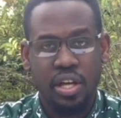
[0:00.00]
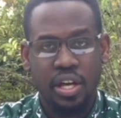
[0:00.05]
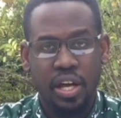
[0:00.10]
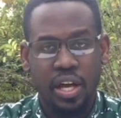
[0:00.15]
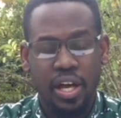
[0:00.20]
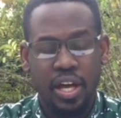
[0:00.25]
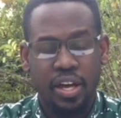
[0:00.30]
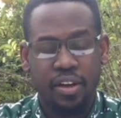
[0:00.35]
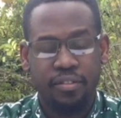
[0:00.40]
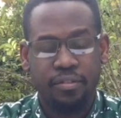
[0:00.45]

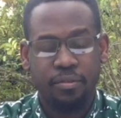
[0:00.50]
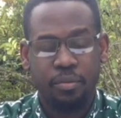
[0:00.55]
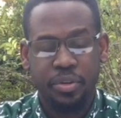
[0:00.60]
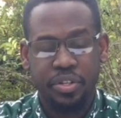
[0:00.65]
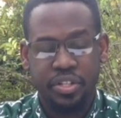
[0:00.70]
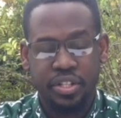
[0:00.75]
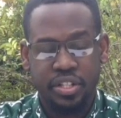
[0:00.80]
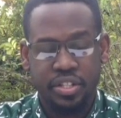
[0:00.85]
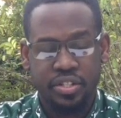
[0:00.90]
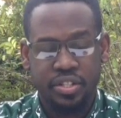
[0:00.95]
I have
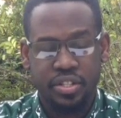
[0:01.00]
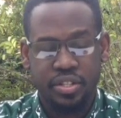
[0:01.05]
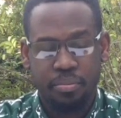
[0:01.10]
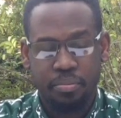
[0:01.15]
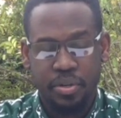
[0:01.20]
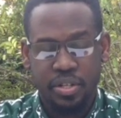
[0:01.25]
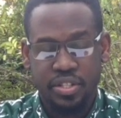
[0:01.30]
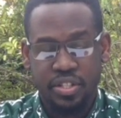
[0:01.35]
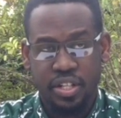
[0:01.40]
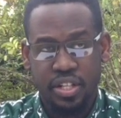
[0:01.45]
witnessed the
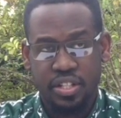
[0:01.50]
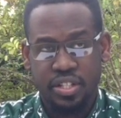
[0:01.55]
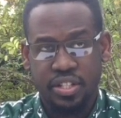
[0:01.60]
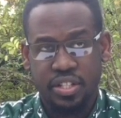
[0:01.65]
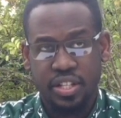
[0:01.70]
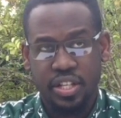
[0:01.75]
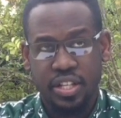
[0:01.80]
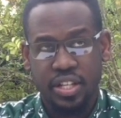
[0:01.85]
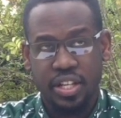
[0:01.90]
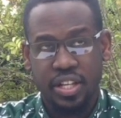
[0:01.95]
president
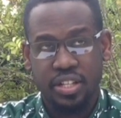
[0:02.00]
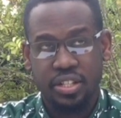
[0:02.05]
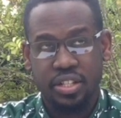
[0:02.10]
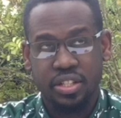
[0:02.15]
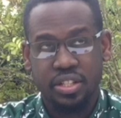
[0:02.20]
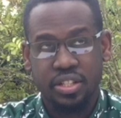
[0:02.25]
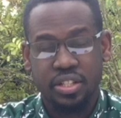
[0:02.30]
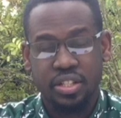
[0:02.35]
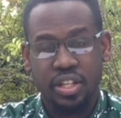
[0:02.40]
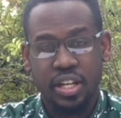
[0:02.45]
say
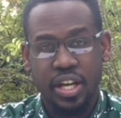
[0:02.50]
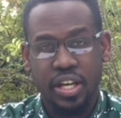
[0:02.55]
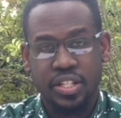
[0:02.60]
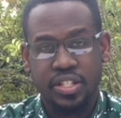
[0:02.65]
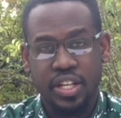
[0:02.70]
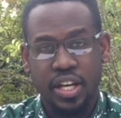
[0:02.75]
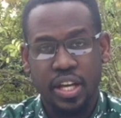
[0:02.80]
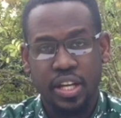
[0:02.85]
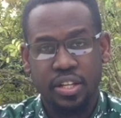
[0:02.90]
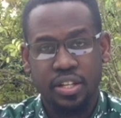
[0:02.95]
that guys
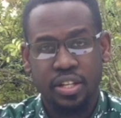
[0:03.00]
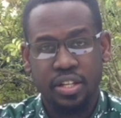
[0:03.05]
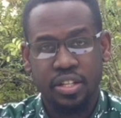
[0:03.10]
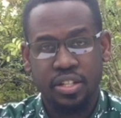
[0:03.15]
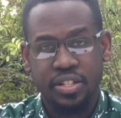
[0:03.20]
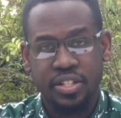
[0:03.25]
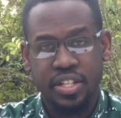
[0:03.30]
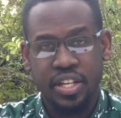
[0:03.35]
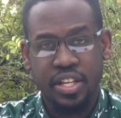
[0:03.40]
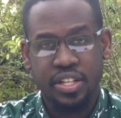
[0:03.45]
like
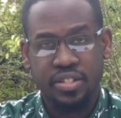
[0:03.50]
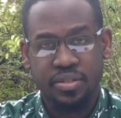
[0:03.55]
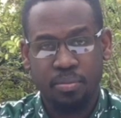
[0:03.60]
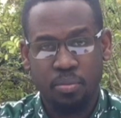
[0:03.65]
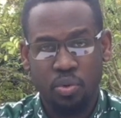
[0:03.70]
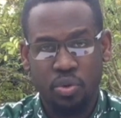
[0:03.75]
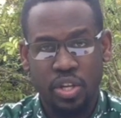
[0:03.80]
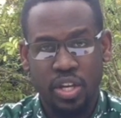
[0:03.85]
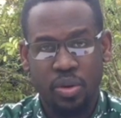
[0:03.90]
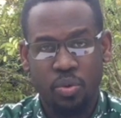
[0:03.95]
C.S.
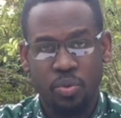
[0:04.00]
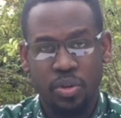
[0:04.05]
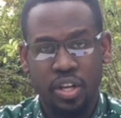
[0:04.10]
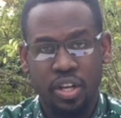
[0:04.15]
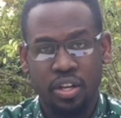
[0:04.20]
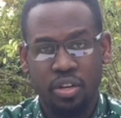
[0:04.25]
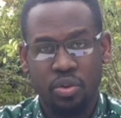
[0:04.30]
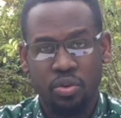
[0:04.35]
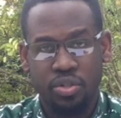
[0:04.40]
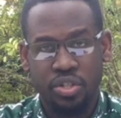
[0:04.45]
Munya will
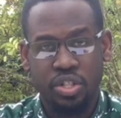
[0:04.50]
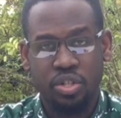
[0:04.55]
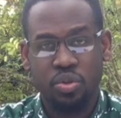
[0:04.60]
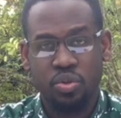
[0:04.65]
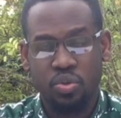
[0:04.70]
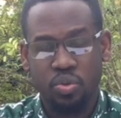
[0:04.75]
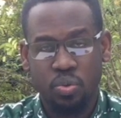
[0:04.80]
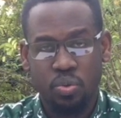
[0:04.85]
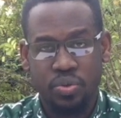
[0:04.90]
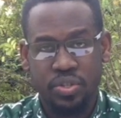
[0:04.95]
continue
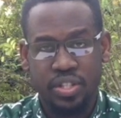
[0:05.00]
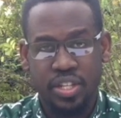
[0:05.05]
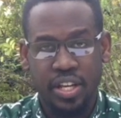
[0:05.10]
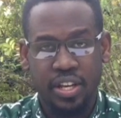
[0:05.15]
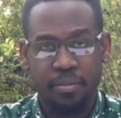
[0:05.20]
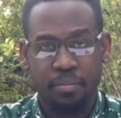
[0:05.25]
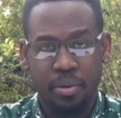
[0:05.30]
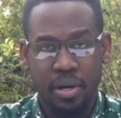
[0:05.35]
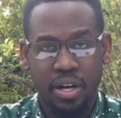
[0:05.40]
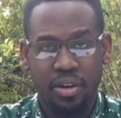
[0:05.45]
to stay
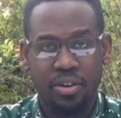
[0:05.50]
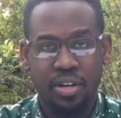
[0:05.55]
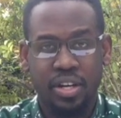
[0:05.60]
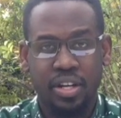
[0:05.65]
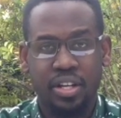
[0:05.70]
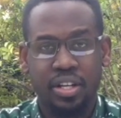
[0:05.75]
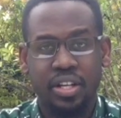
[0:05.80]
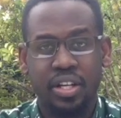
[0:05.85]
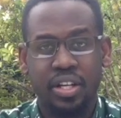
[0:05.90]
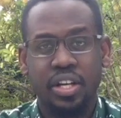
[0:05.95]
in power
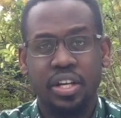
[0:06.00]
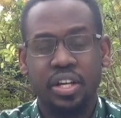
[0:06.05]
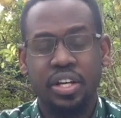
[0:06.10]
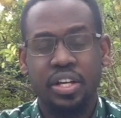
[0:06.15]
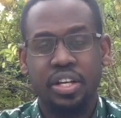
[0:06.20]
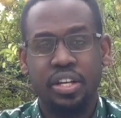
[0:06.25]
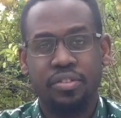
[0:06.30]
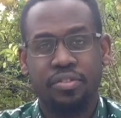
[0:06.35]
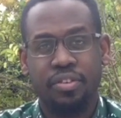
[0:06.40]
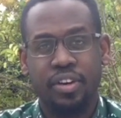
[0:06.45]

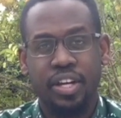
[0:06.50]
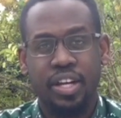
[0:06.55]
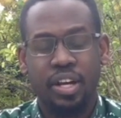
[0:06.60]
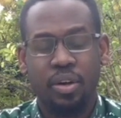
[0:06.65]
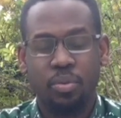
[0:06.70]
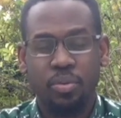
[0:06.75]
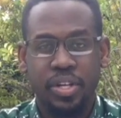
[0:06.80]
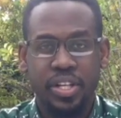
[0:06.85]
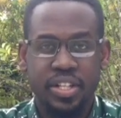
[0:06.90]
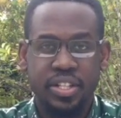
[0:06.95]
if Raila
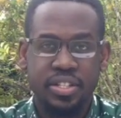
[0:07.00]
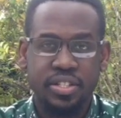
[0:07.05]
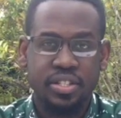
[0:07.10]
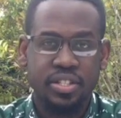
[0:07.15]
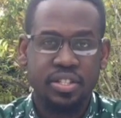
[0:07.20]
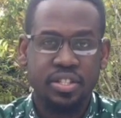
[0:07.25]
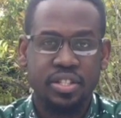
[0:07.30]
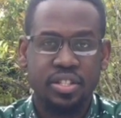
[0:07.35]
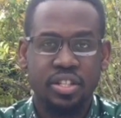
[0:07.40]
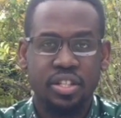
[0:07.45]

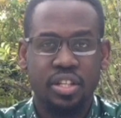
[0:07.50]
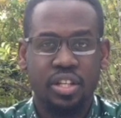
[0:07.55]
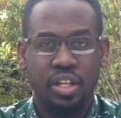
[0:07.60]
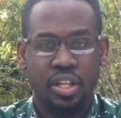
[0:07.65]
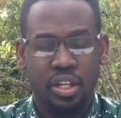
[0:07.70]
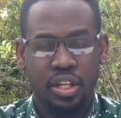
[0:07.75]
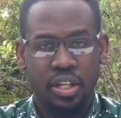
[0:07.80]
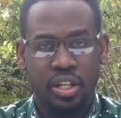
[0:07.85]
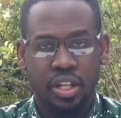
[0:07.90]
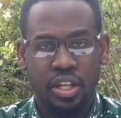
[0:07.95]
wins,
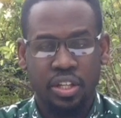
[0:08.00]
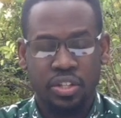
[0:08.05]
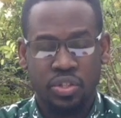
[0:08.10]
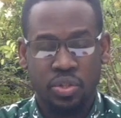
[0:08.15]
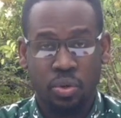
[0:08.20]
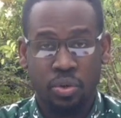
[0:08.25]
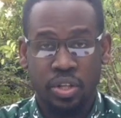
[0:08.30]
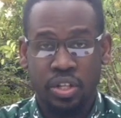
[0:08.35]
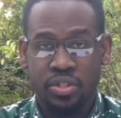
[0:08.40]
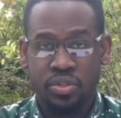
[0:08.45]
and
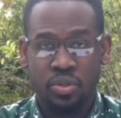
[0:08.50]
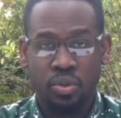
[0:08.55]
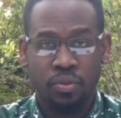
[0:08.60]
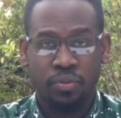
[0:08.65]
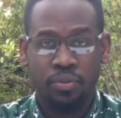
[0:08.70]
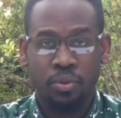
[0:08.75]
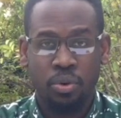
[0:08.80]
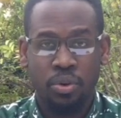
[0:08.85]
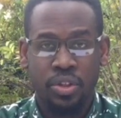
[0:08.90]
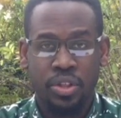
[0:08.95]
so on and so
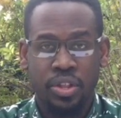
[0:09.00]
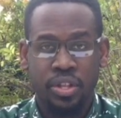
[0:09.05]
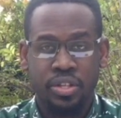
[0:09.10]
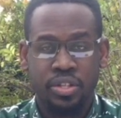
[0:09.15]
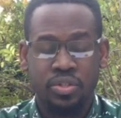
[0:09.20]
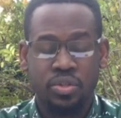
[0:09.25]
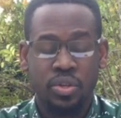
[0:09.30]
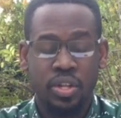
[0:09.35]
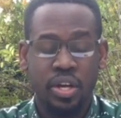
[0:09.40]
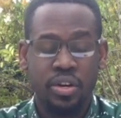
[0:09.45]
forth.
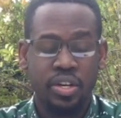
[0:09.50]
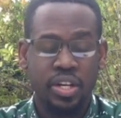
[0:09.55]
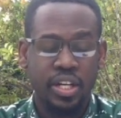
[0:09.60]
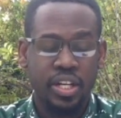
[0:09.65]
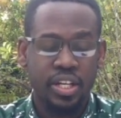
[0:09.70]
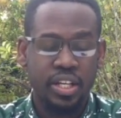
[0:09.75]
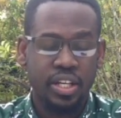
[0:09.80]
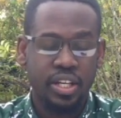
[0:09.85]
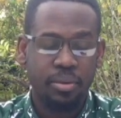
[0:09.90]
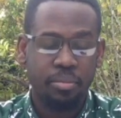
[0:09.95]
So that
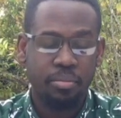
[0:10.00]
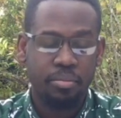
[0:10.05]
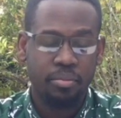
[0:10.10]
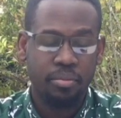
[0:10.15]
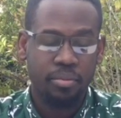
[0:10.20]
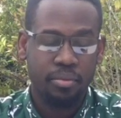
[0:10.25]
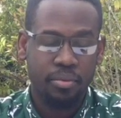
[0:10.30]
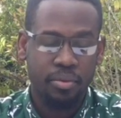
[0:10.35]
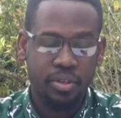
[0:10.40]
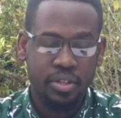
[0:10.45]
really
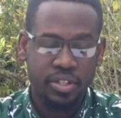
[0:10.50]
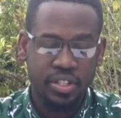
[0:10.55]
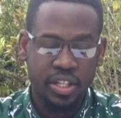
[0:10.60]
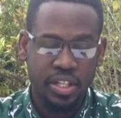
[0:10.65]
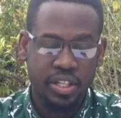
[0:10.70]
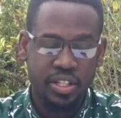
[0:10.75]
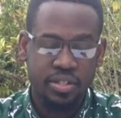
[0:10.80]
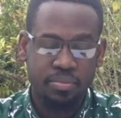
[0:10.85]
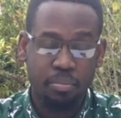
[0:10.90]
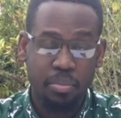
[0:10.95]

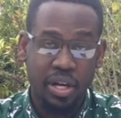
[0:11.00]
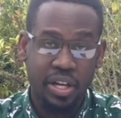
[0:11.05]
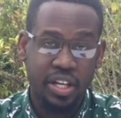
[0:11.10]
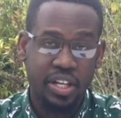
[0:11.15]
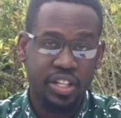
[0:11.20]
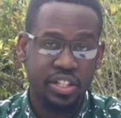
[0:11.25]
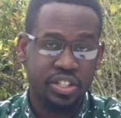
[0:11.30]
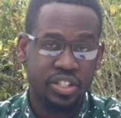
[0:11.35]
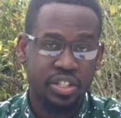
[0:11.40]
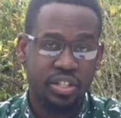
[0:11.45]
takes
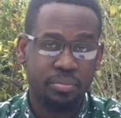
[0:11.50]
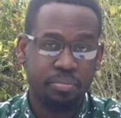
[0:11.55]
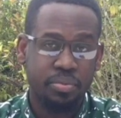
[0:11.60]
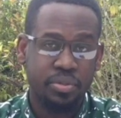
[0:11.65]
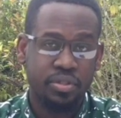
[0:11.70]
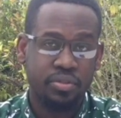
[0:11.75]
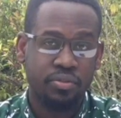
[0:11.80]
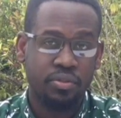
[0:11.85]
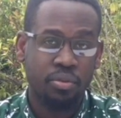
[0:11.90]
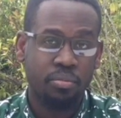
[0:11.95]
bargaining
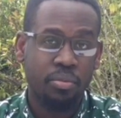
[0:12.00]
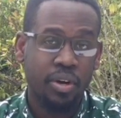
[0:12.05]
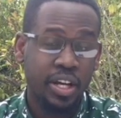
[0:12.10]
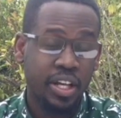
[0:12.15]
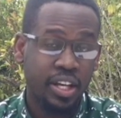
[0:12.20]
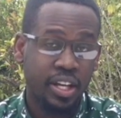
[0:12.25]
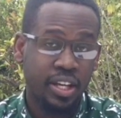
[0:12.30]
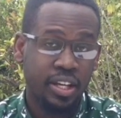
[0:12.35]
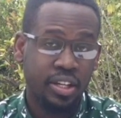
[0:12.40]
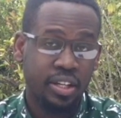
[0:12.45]
chips from
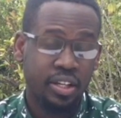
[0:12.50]
Raila.